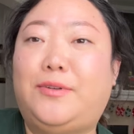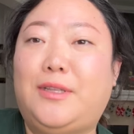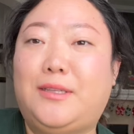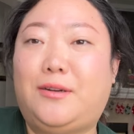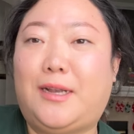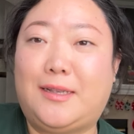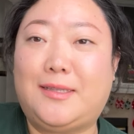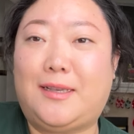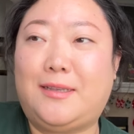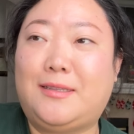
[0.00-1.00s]
these are
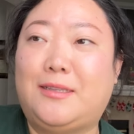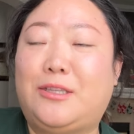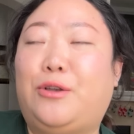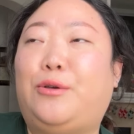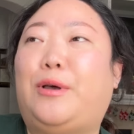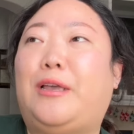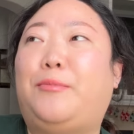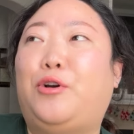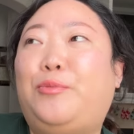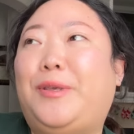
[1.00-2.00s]
essays, so I'm
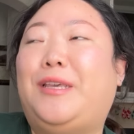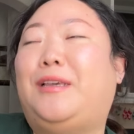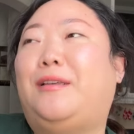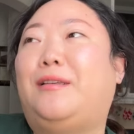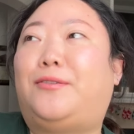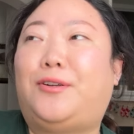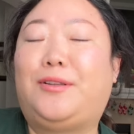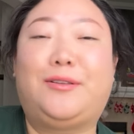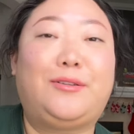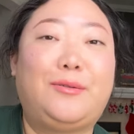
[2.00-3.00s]
hoping for a
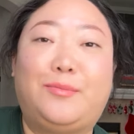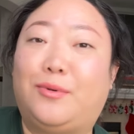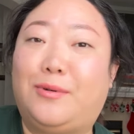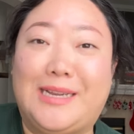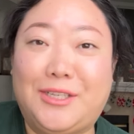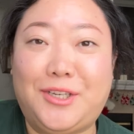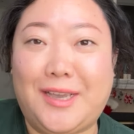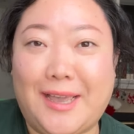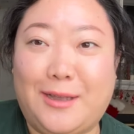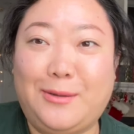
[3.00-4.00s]
little branching
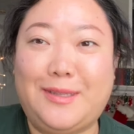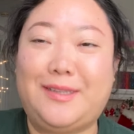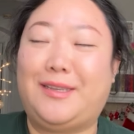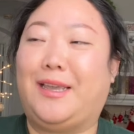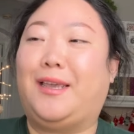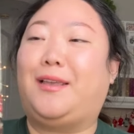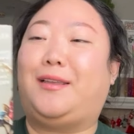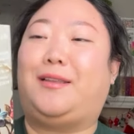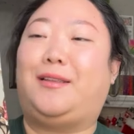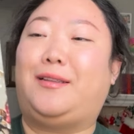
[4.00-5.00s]
out,
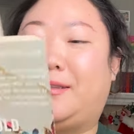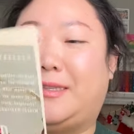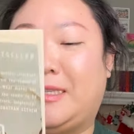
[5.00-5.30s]
and this